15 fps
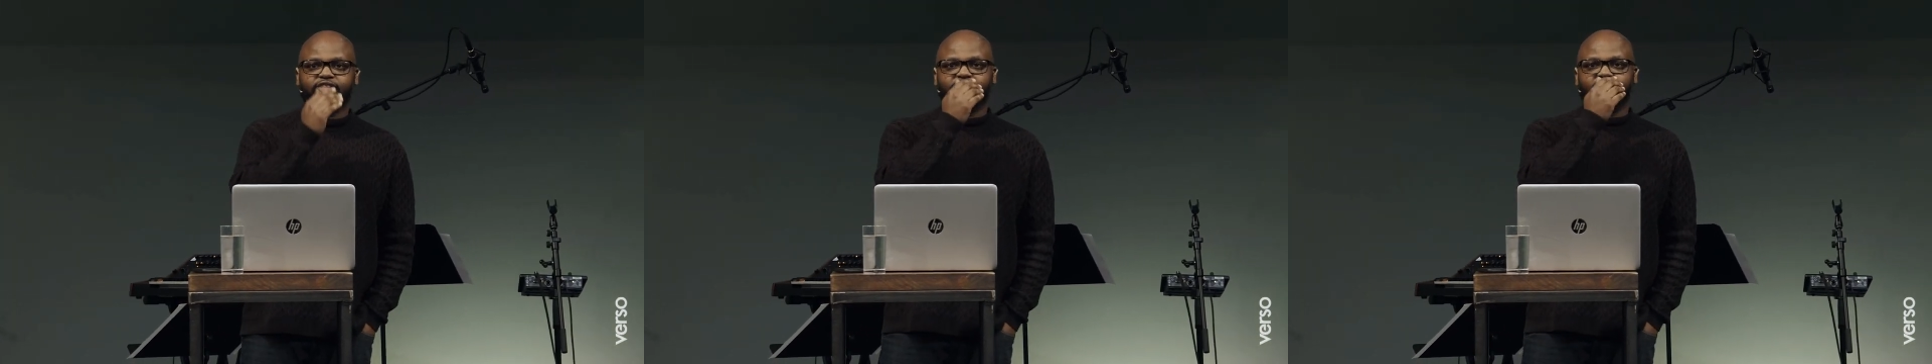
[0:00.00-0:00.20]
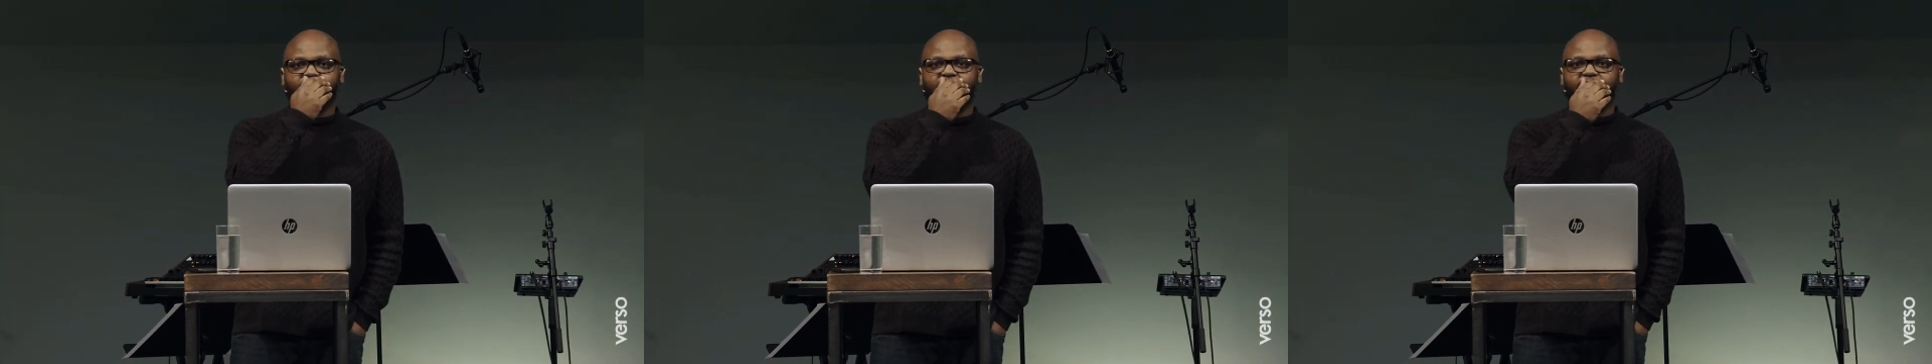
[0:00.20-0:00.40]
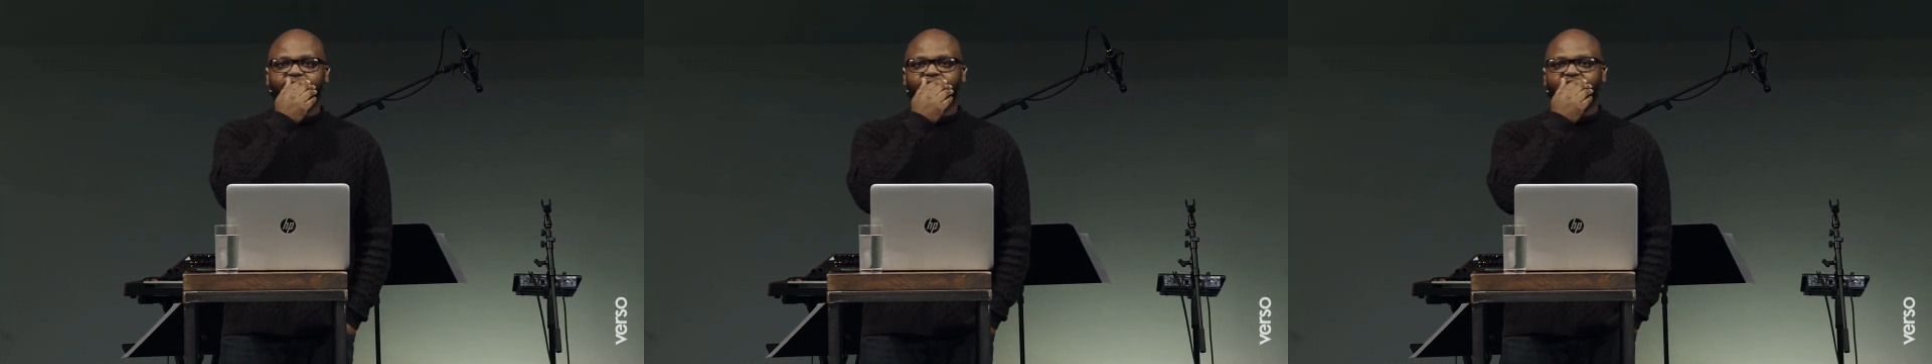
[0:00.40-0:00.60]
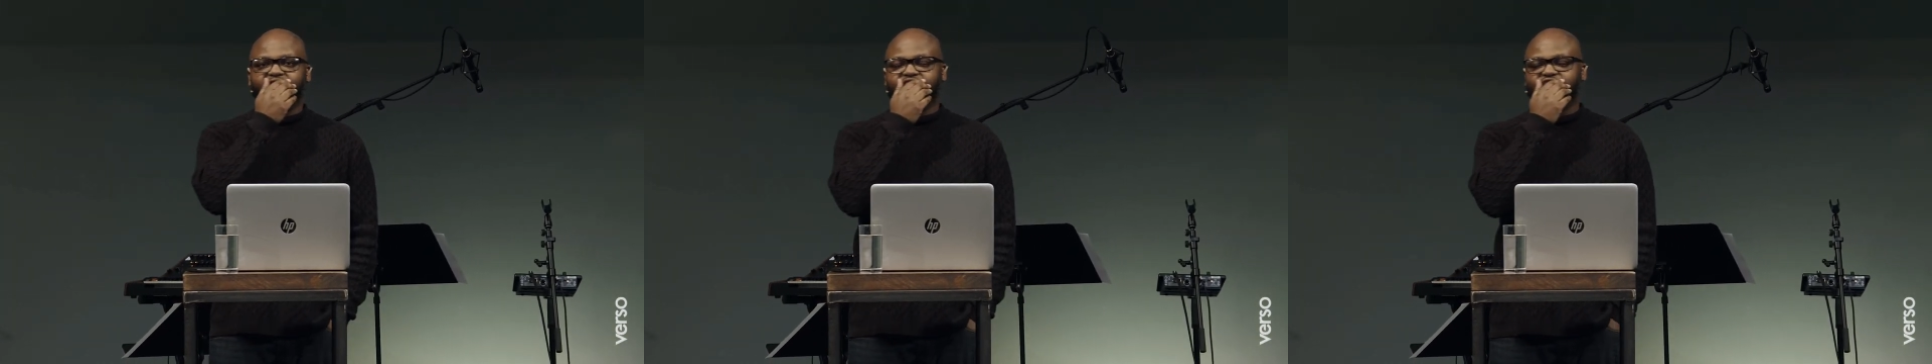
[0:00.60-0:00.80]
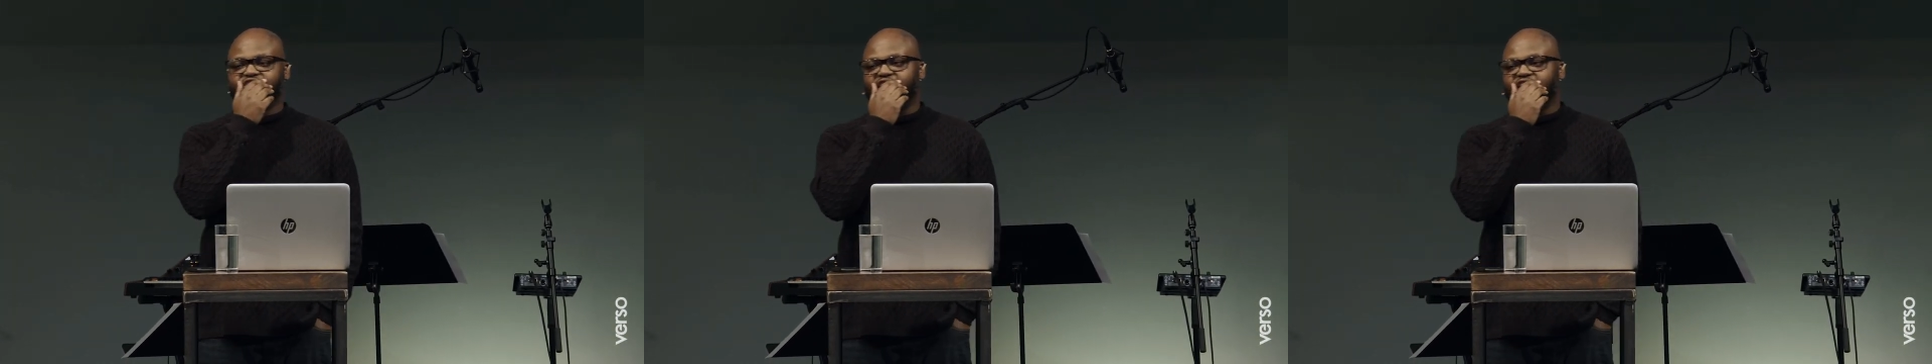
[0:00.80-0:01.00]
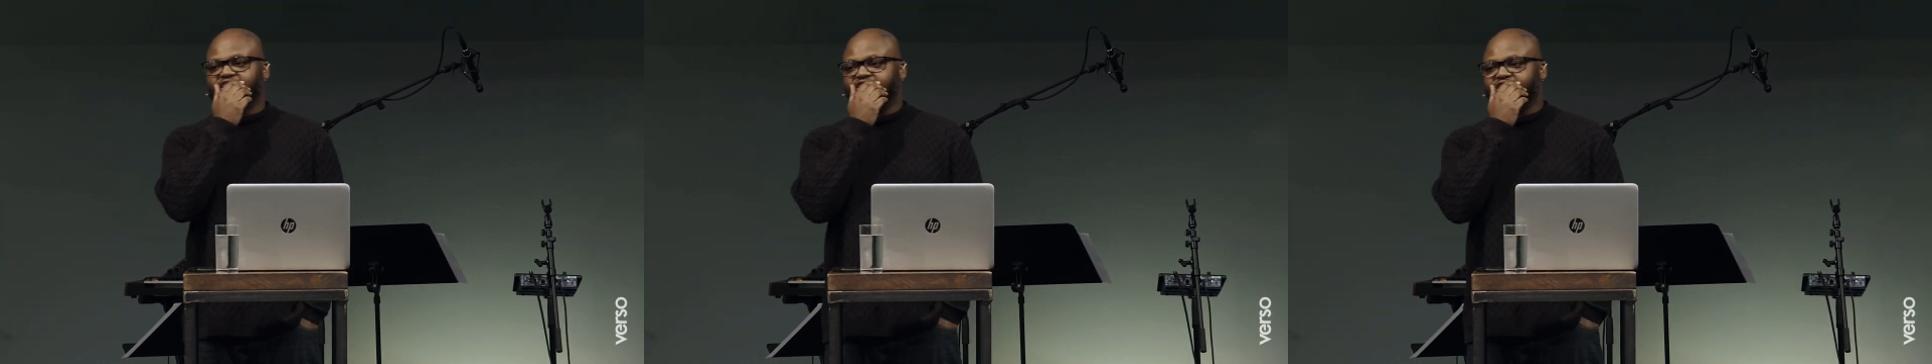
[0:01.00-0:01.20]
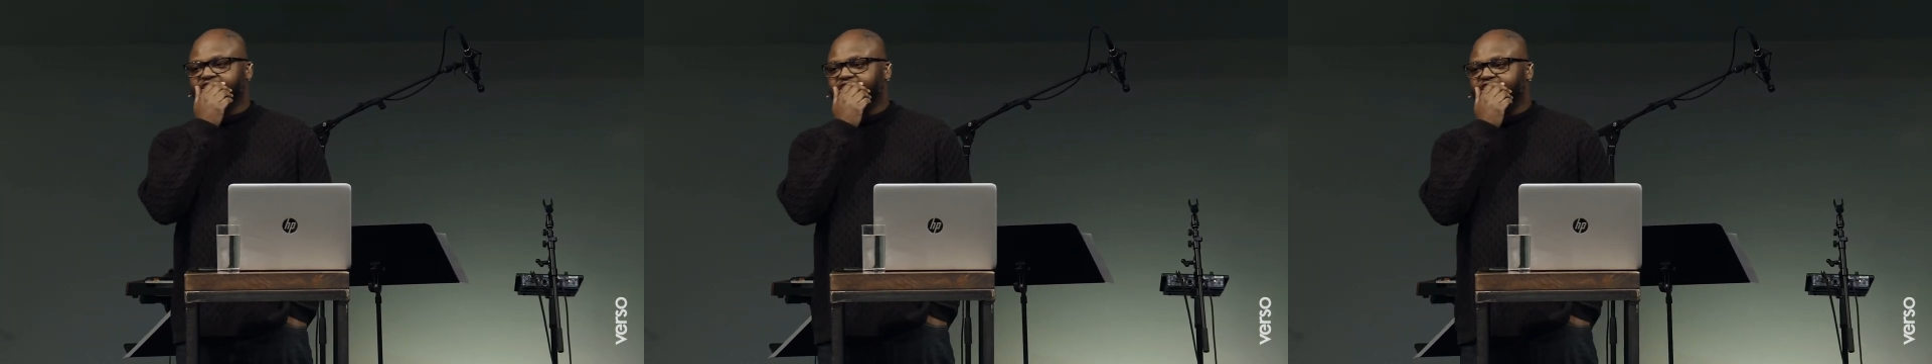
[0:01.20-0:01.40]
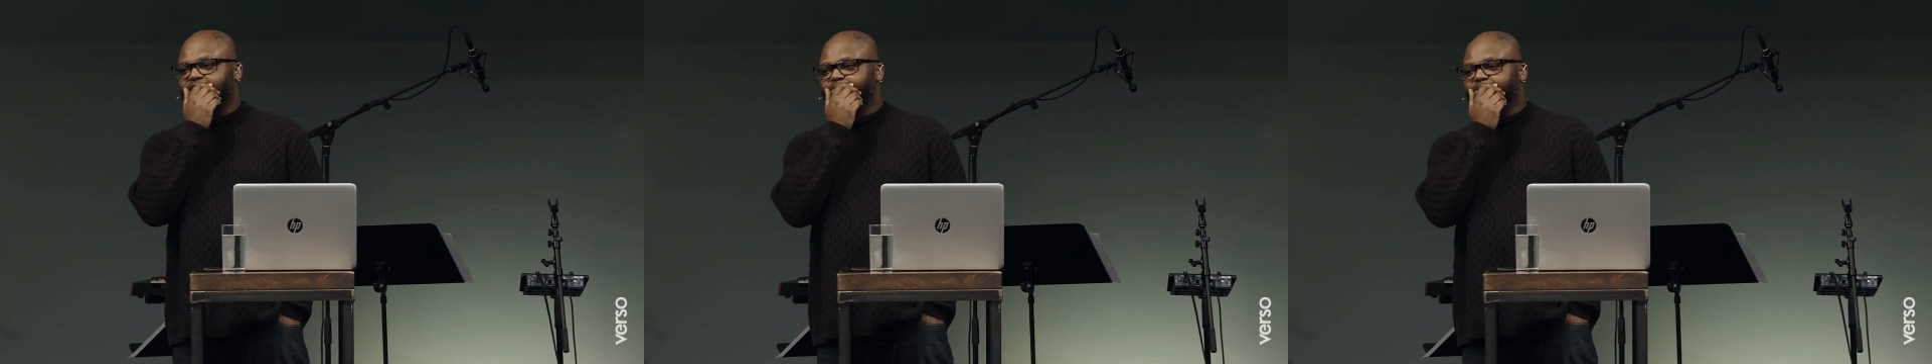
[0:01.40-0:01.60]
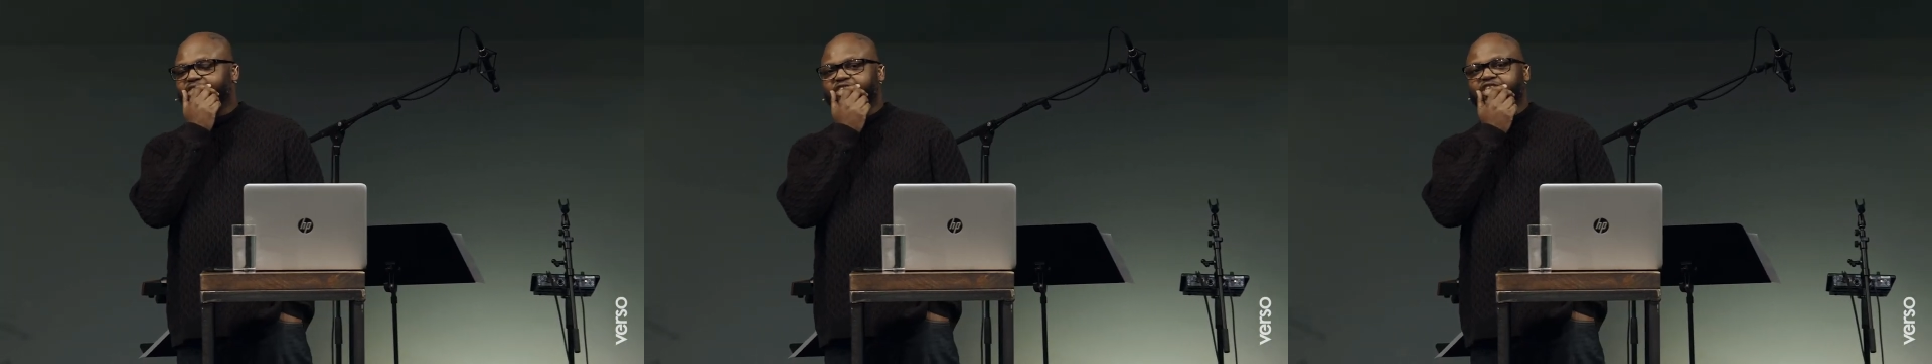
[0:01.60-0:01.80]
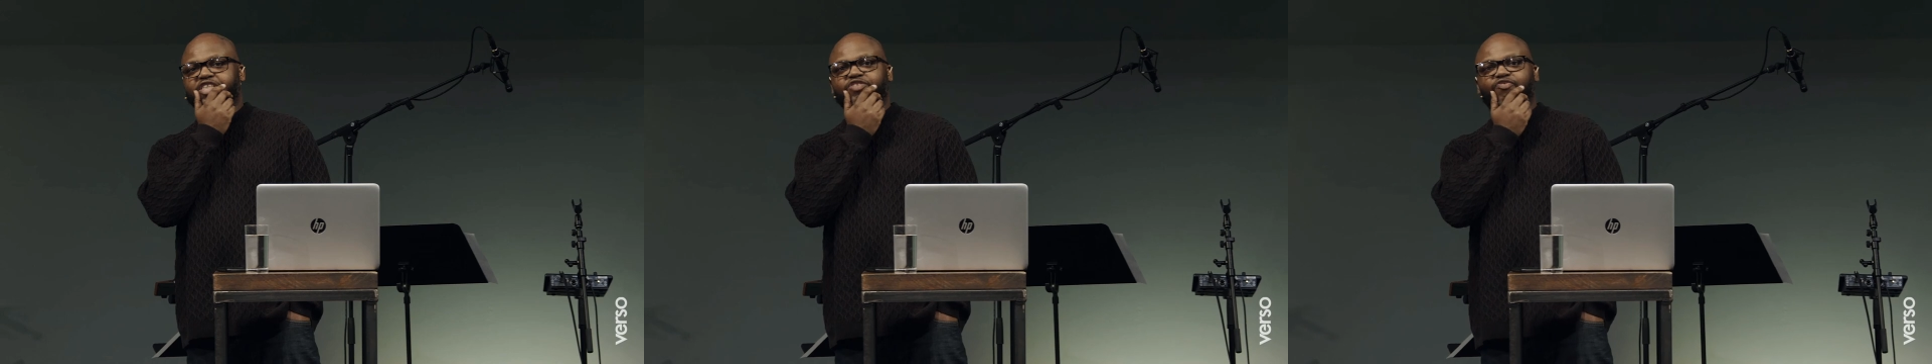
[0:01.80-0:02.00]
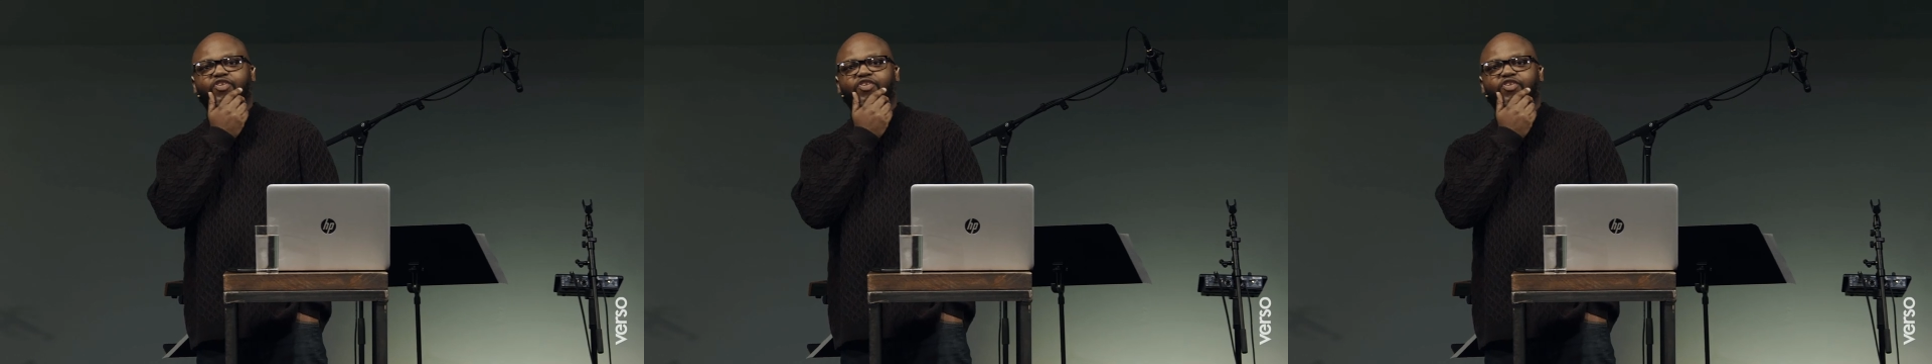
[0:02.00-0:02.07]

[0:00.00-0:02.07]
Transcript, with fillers: See, in, in Genesis chapter 6,